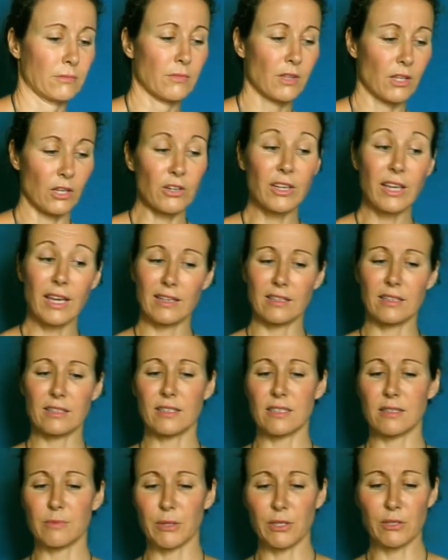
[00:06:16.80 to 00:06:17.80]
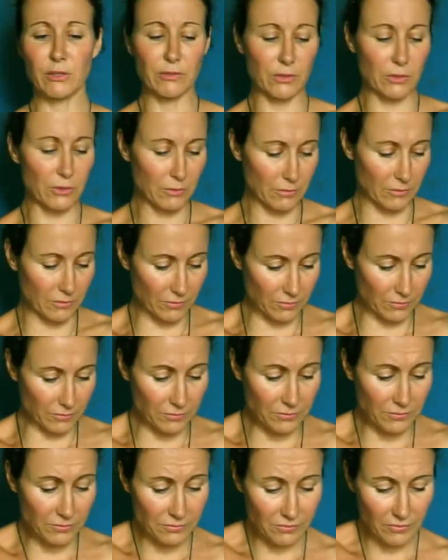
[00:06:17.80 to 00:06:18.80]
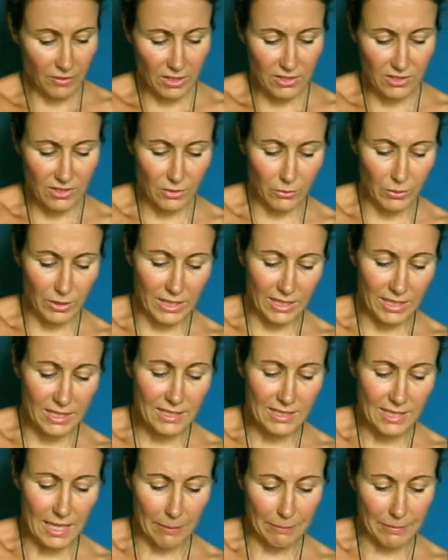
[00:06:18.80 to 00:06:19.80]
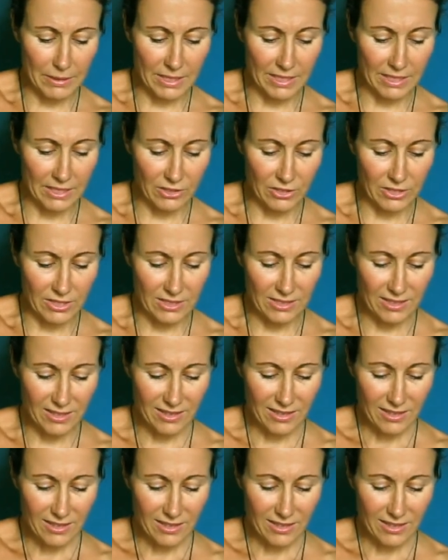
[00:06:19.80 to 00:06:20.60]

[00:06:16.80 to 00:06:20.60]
Okay, this is beautiful. So what is happening here is